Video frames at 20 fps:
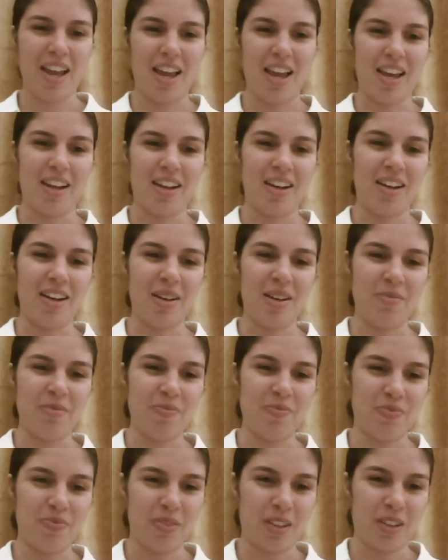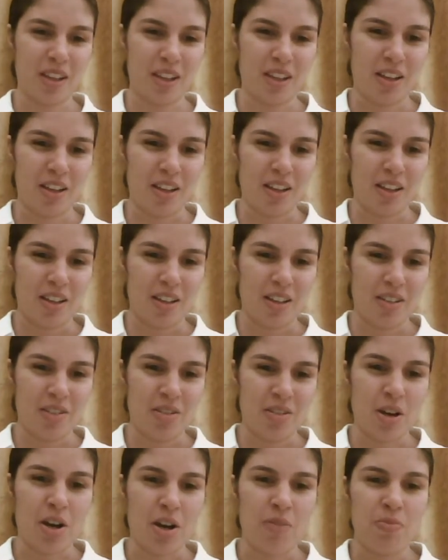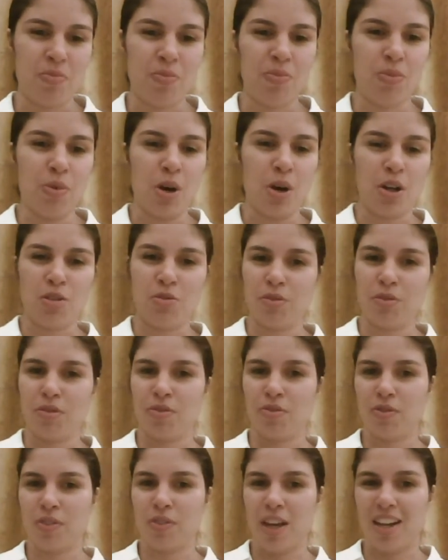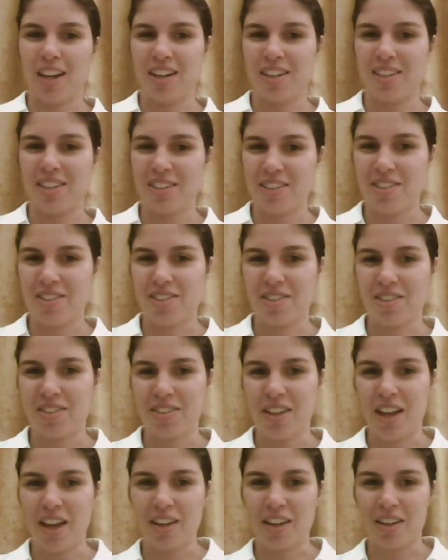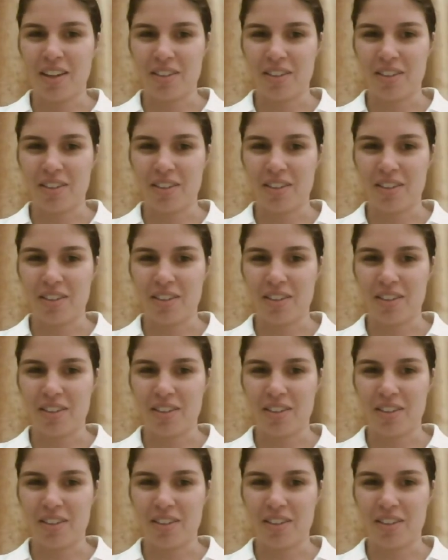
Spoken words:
And I'd worked with editors on like